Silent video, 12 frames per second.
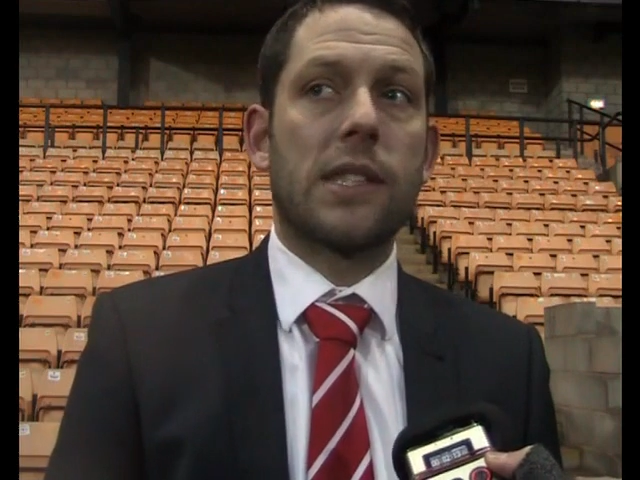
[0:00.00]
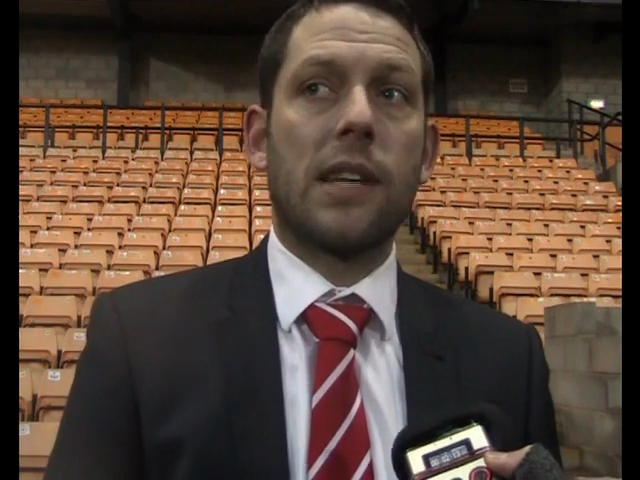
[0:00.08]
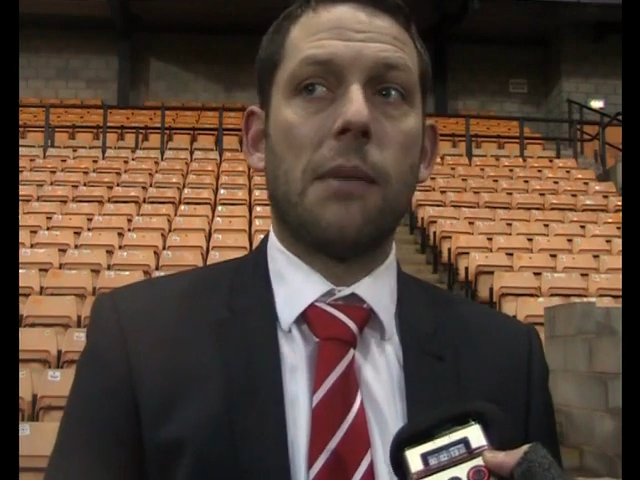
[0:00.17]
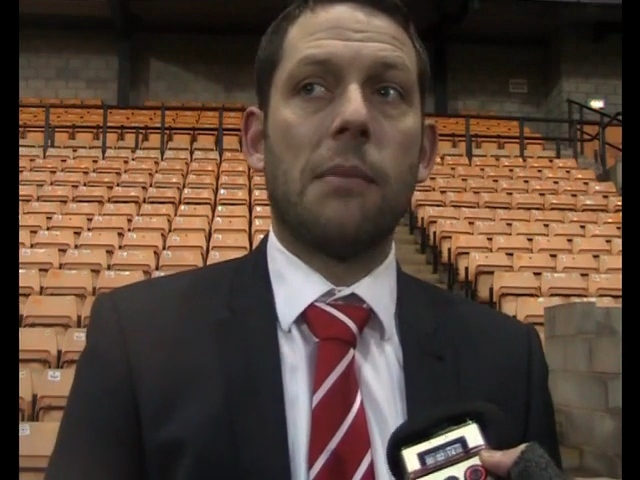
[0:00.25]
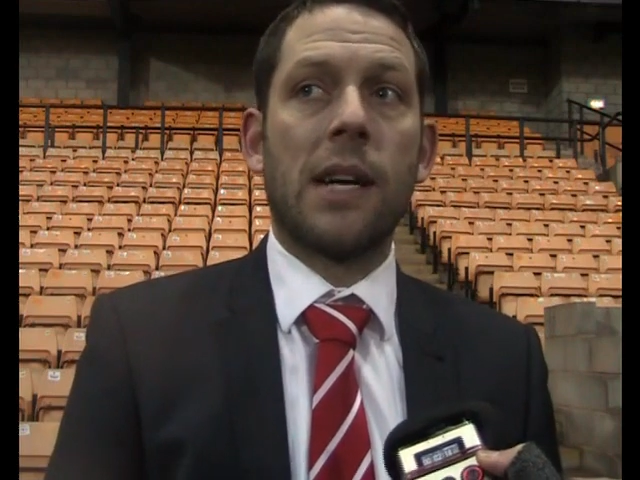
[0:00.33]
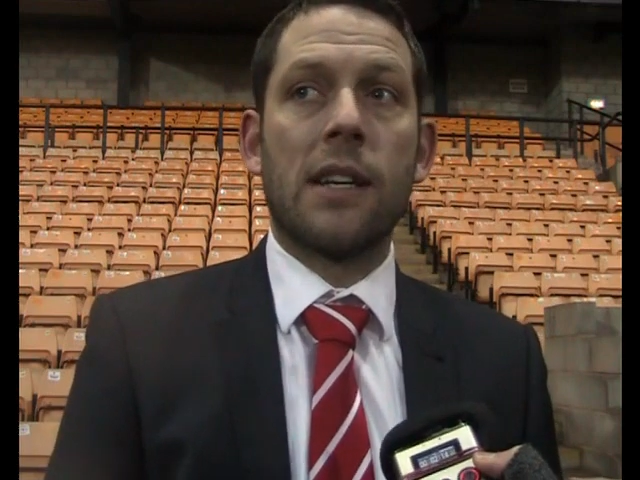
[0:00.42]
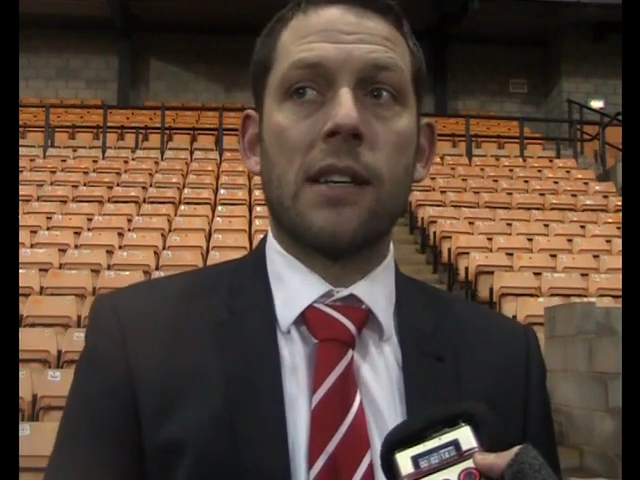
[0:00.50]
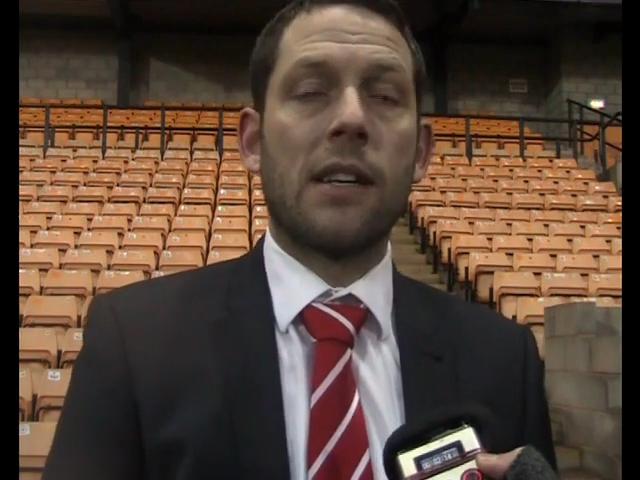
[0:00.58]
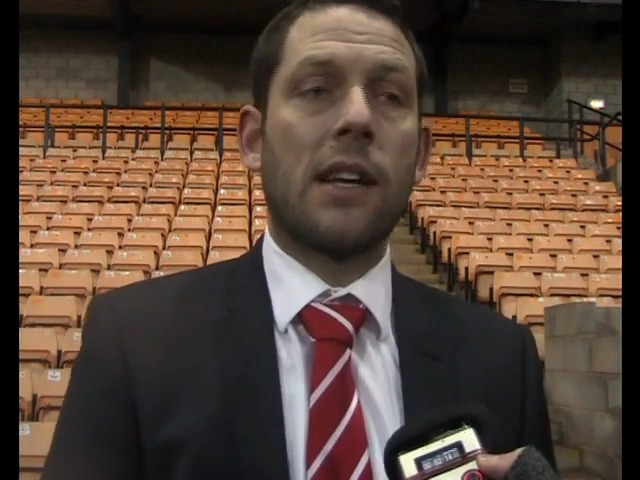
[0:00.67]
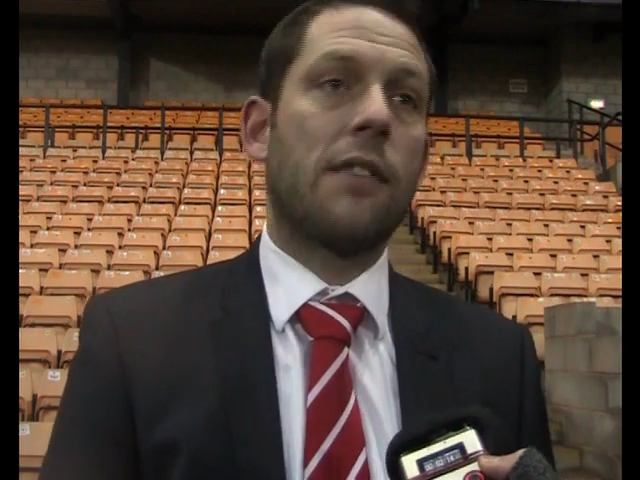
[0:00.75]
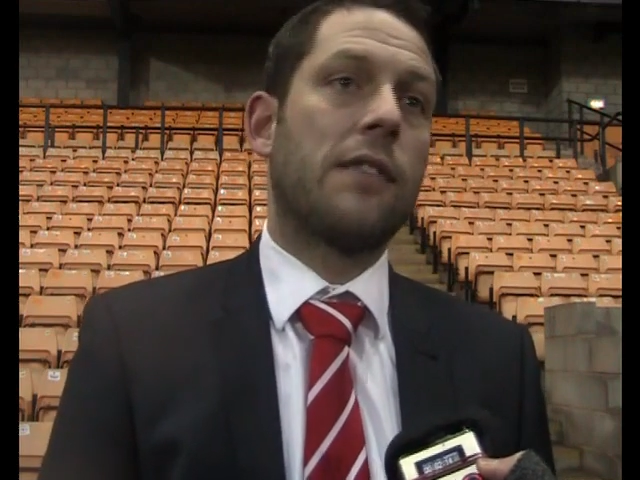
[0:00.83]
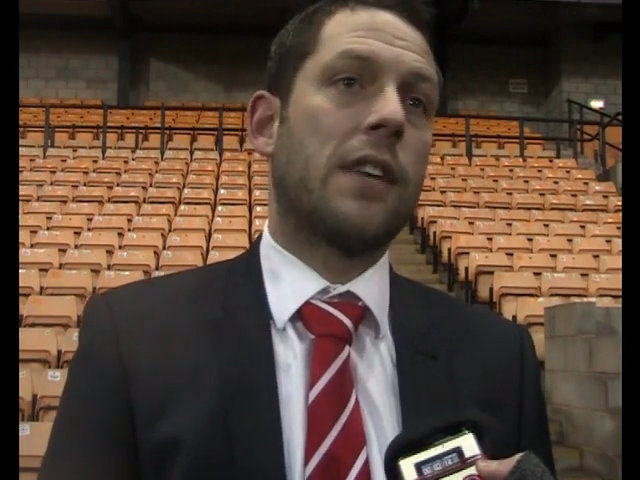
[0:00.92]
with 10 men
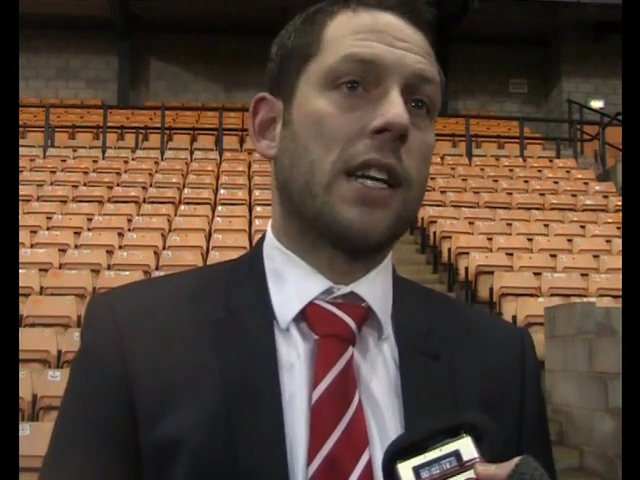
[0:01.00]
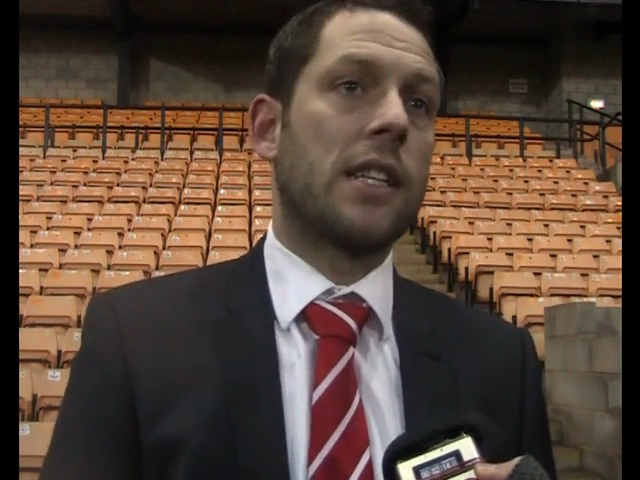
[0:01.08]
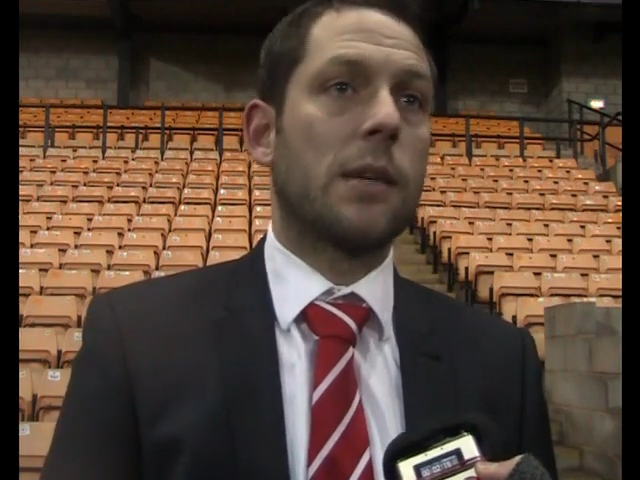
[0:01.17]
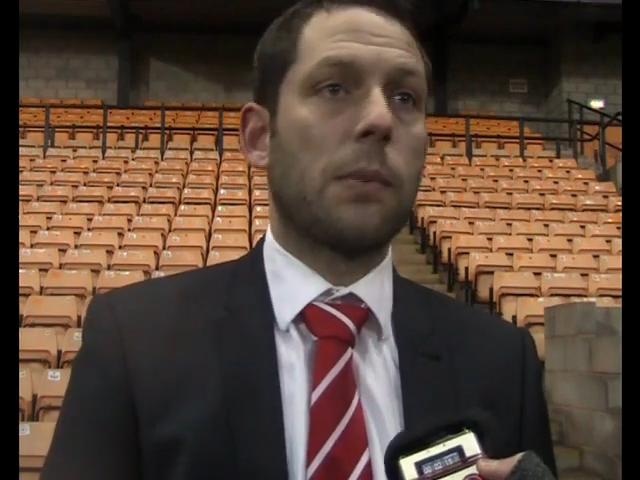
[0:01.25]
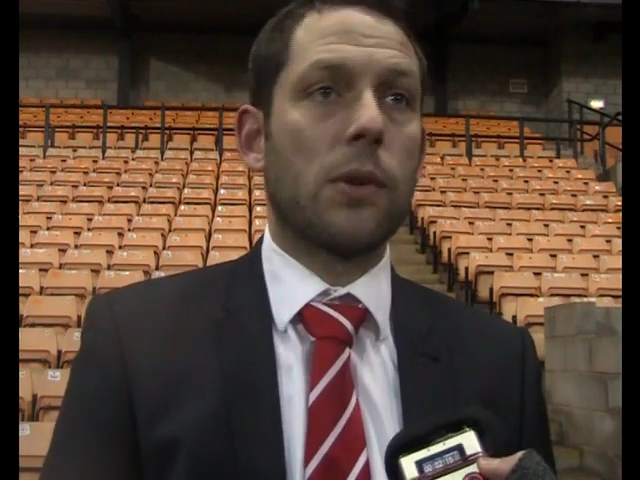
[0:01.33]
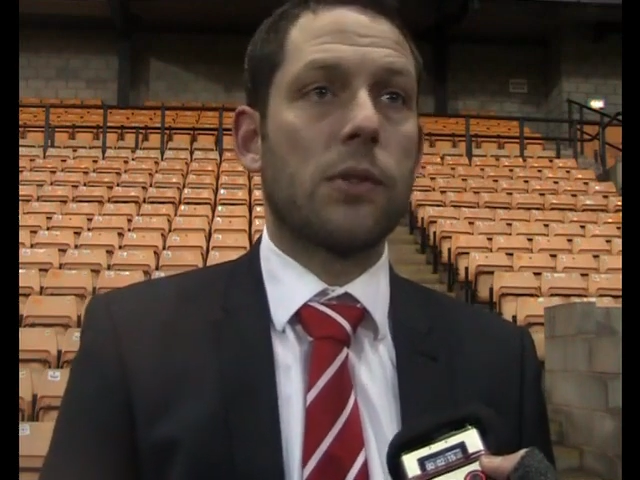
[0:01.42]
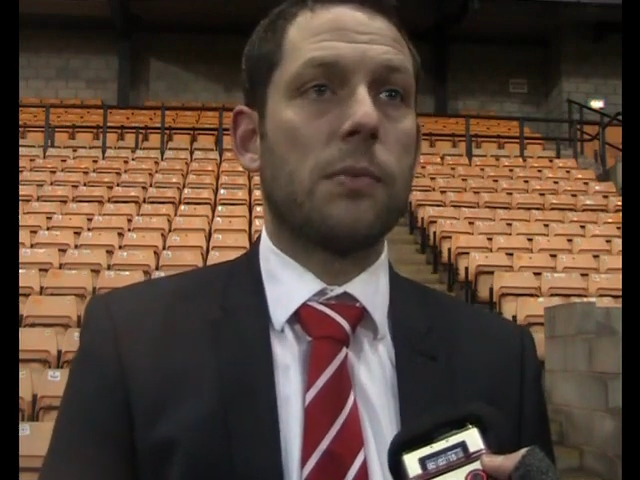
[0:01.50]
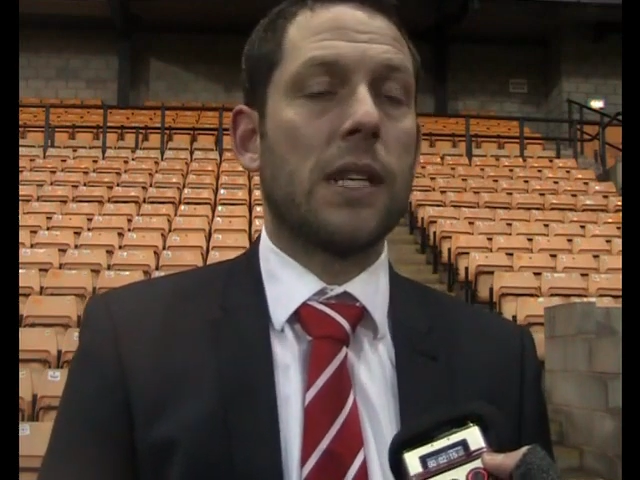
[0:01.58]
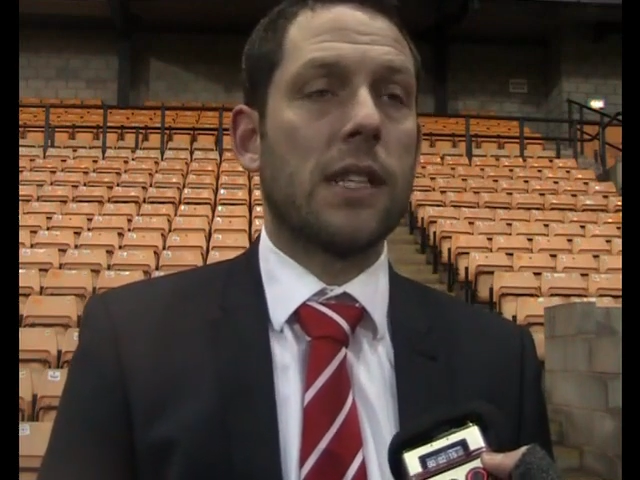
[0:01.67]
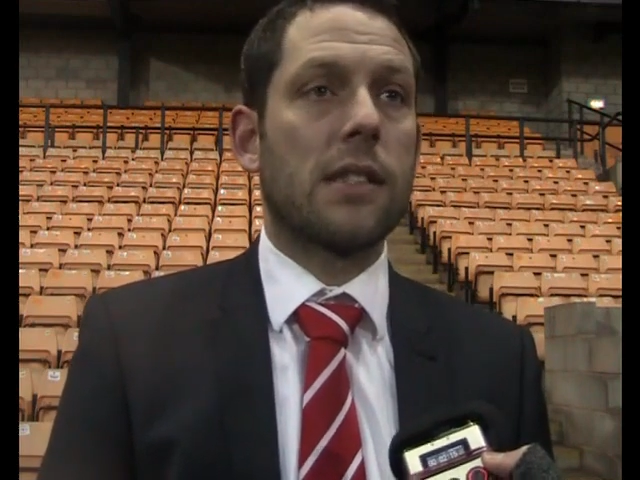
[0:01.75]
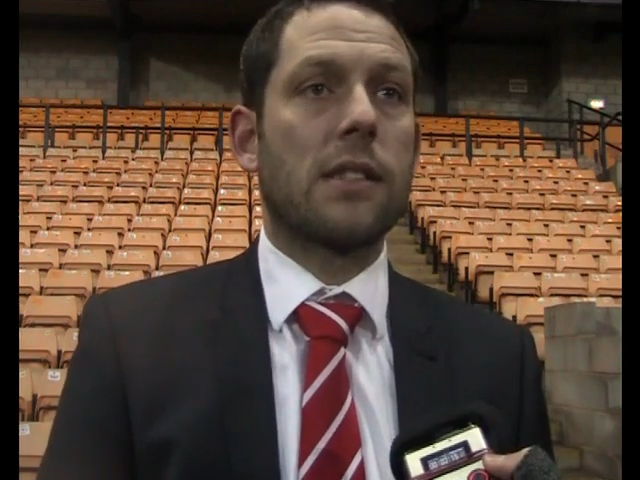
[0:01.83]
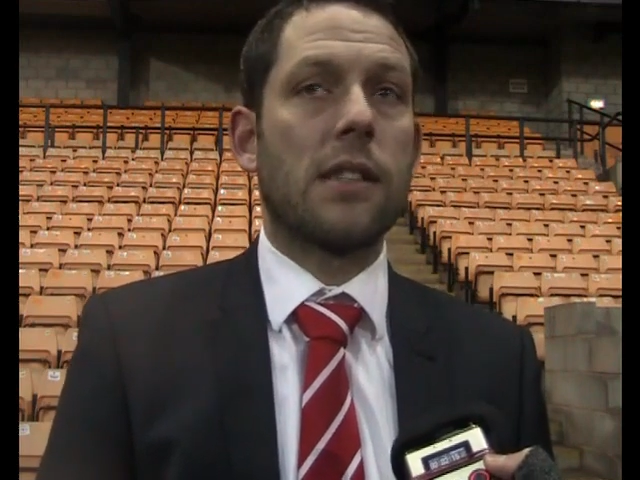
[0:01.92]
and have 90 plus
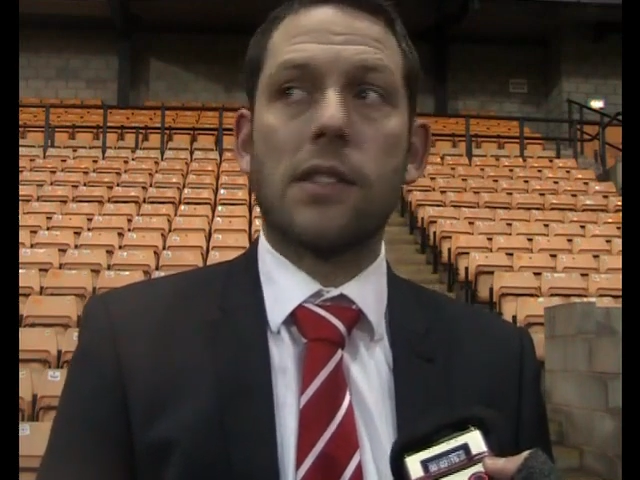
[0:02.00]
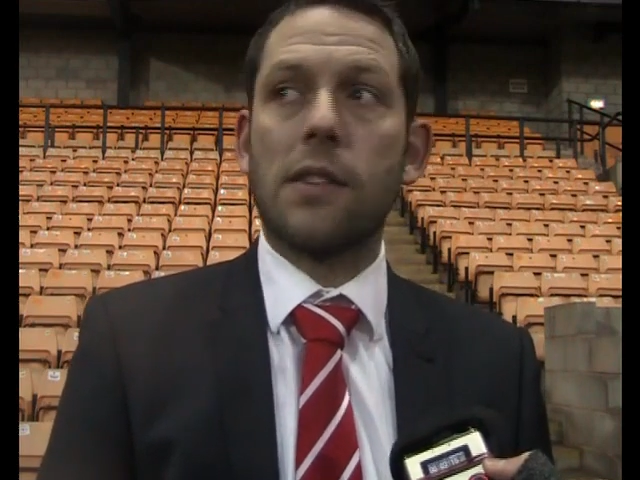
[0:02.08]
minutes to,